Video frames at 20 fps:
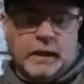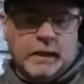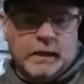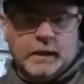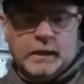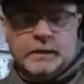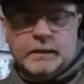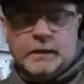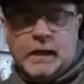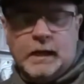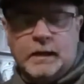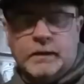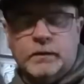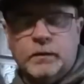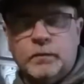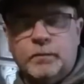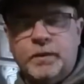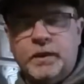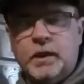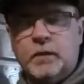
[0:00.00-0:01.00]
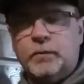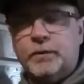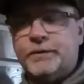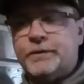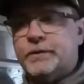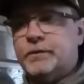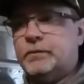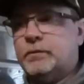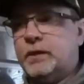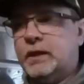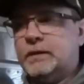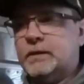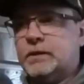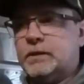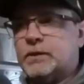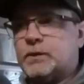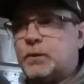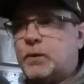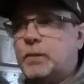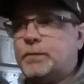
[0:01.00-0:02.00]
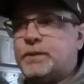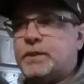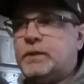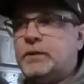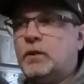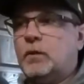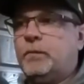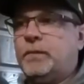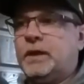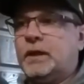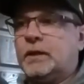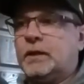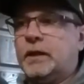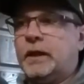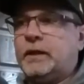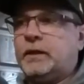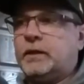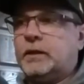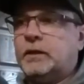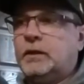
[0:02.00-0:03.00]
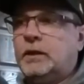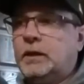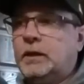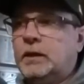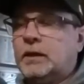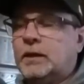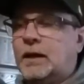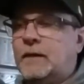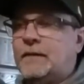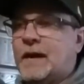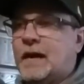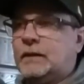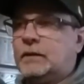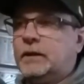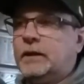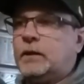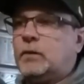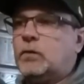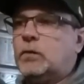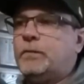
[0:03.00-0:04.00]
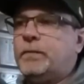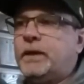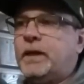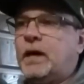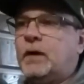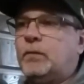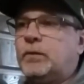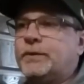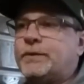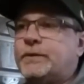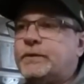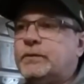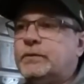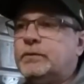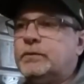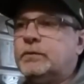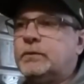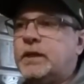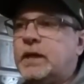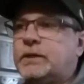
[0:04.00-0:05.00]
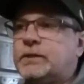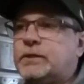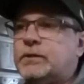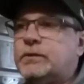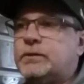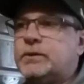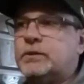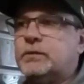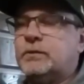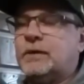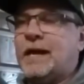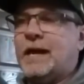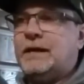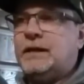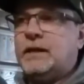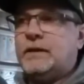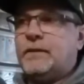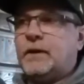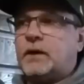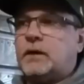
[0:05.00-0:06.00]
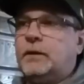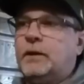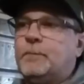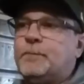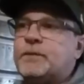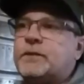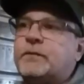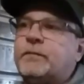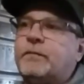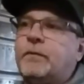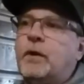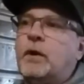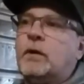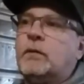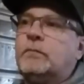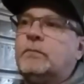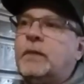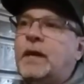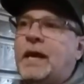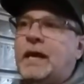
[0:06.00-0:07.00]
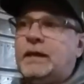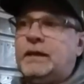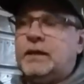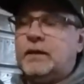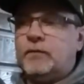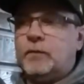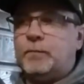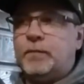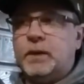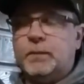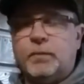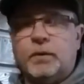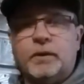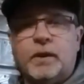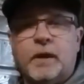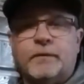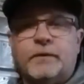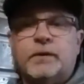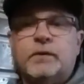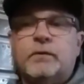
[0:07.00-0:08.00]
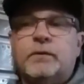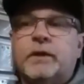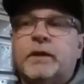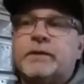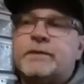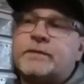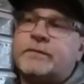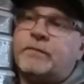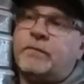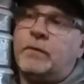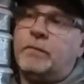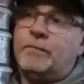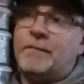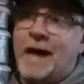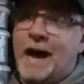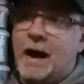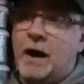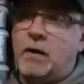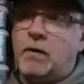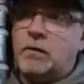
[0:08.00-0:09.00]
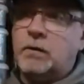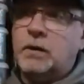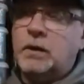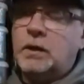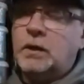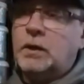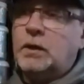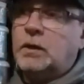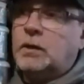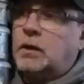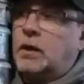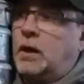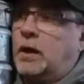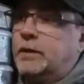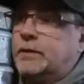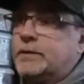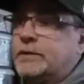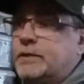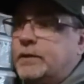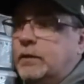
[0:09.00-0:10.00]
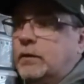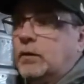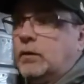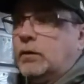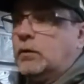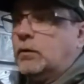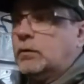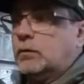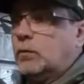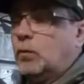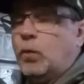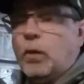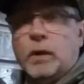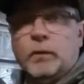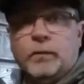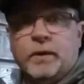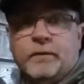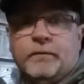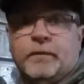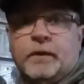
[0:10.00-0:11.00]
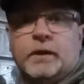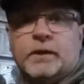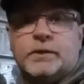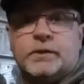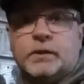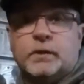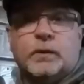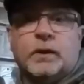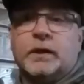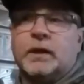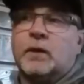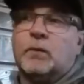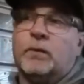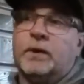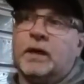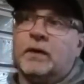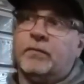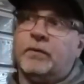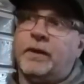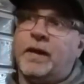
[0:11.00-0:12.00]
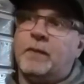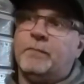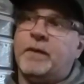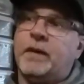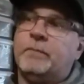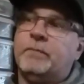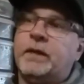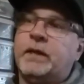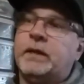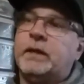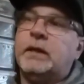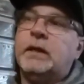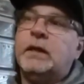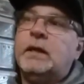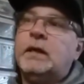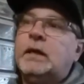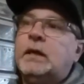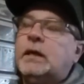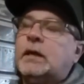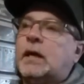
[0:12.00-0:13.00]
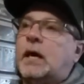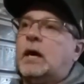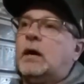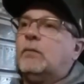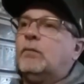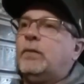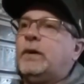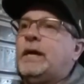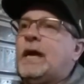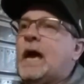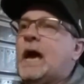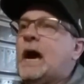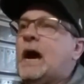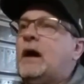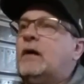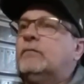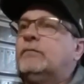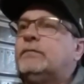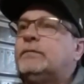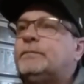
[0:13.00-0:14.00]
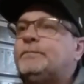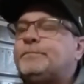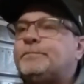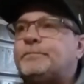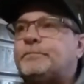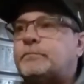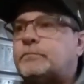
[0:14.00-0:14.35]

And you'll be able to, in the description, there'll be a link, and that link will be able to get you to any of the clips from any of the people that do this from now until when we finish doing it, whenever that may be. We have